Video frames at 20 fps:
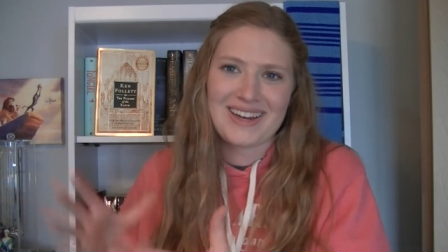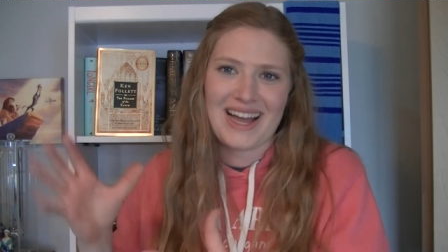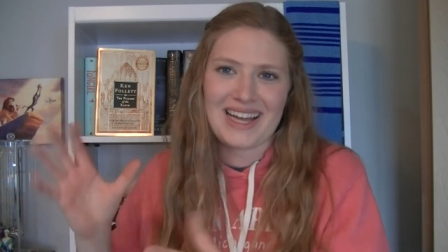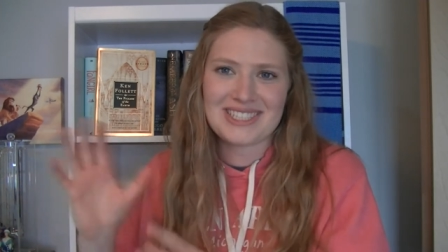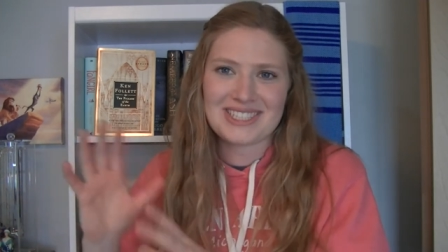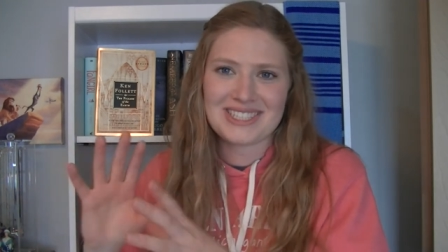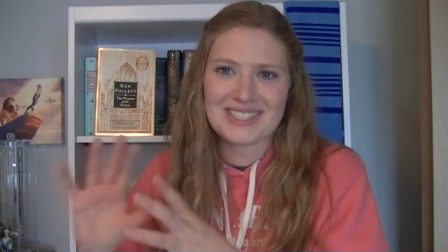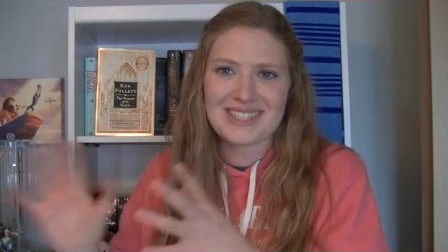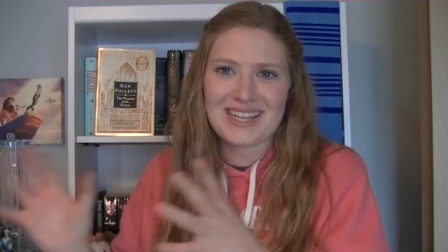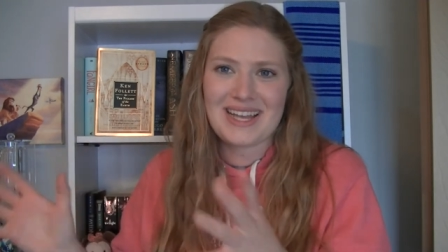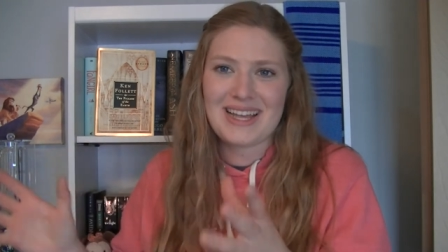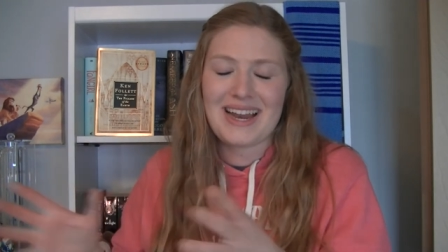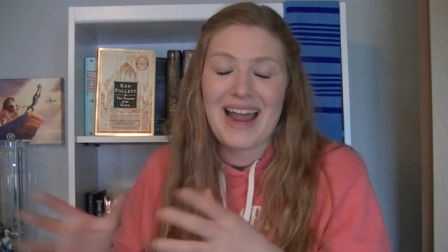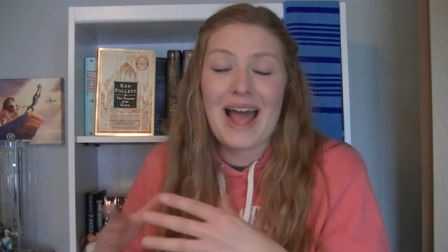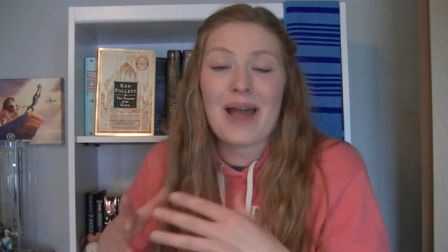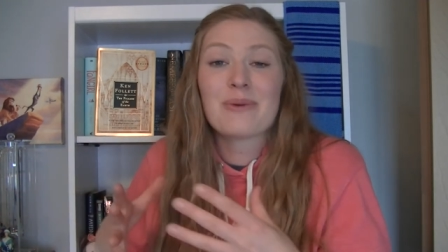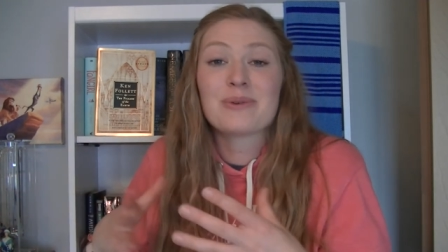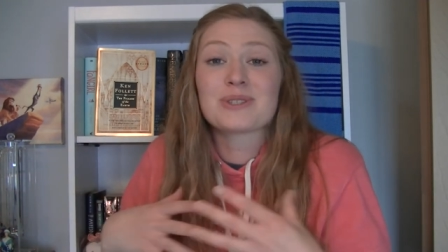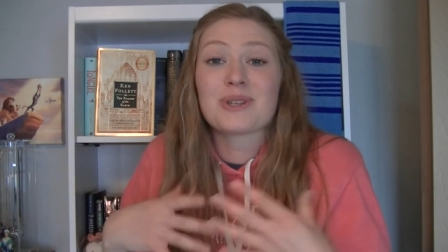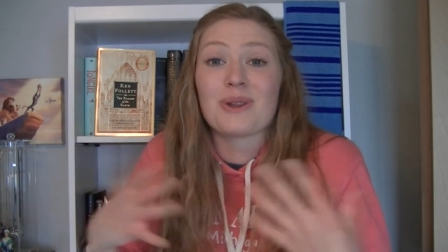
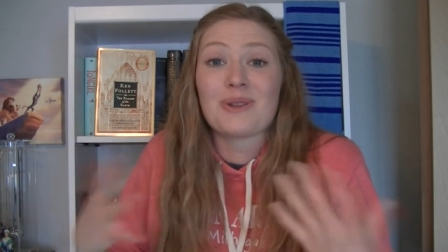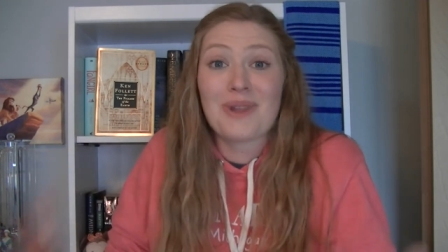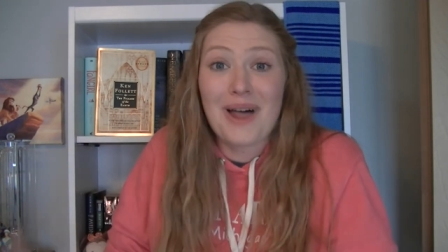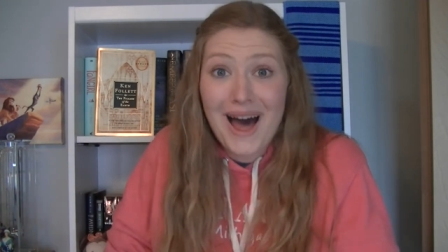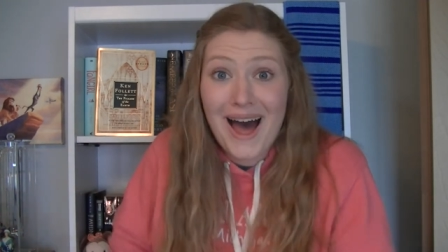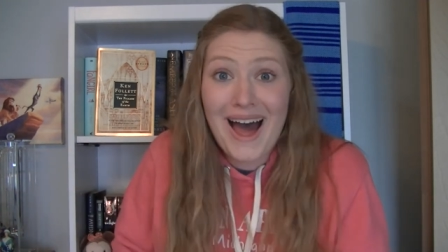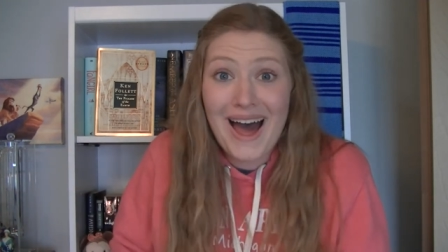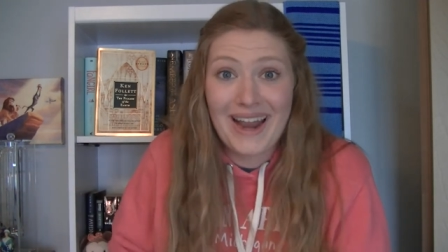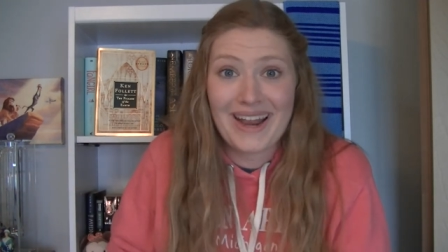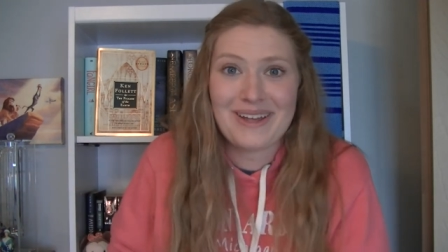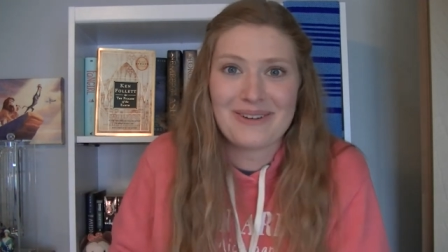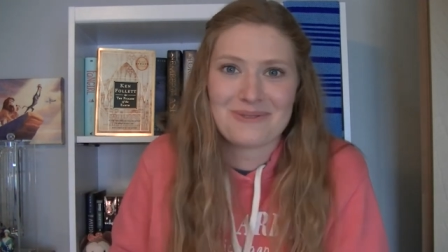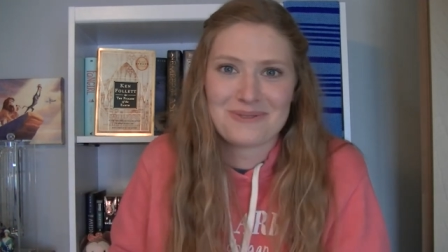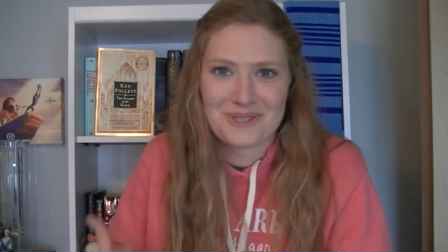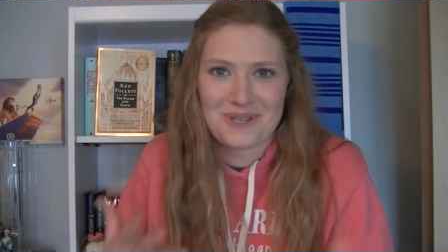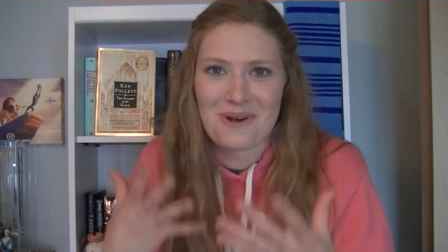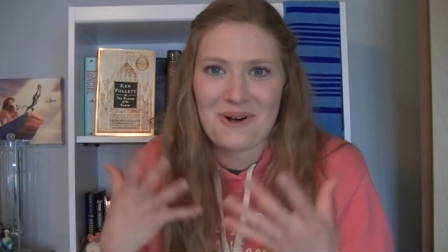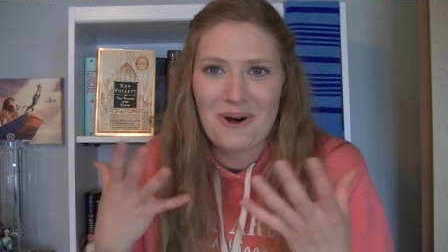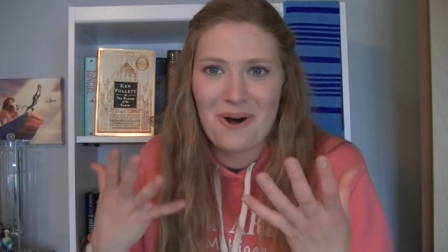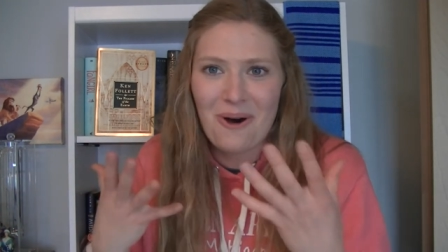It was a lot. It
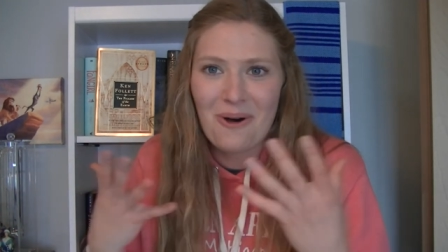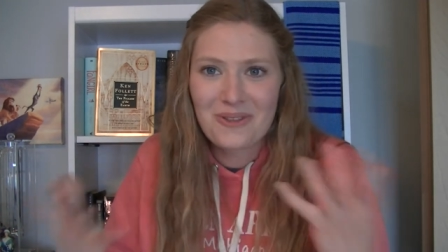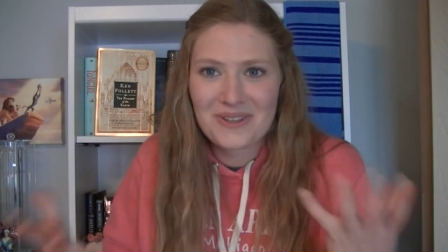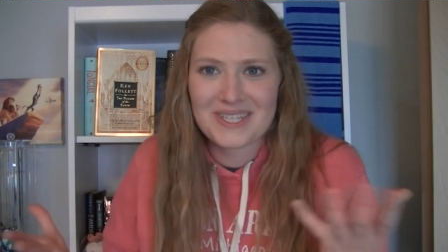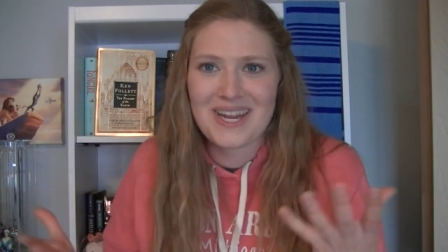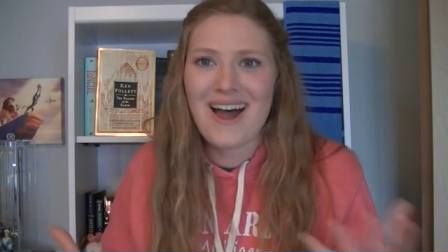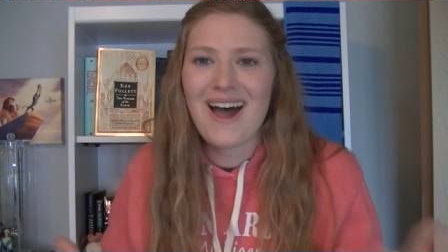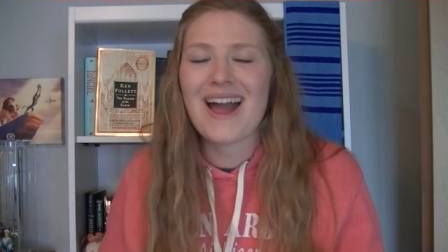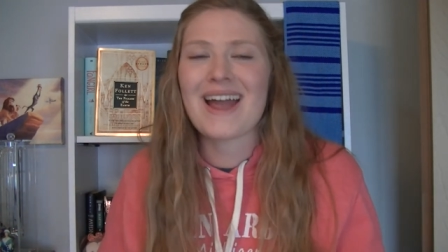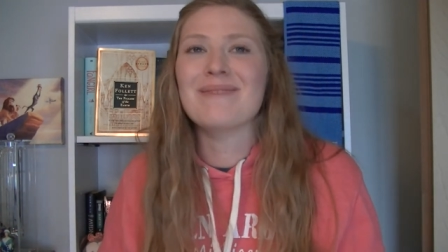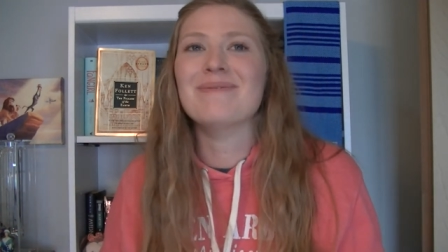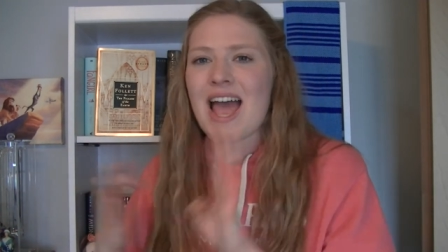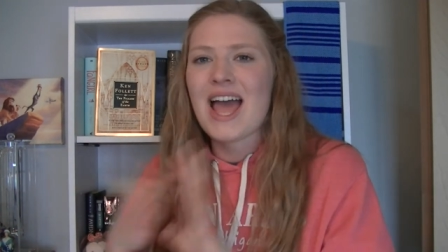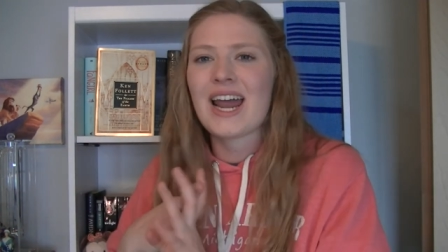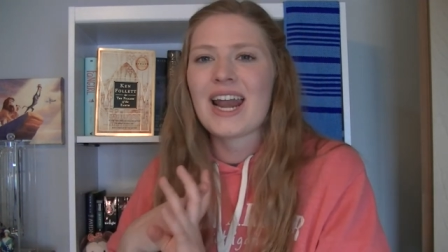was all the time.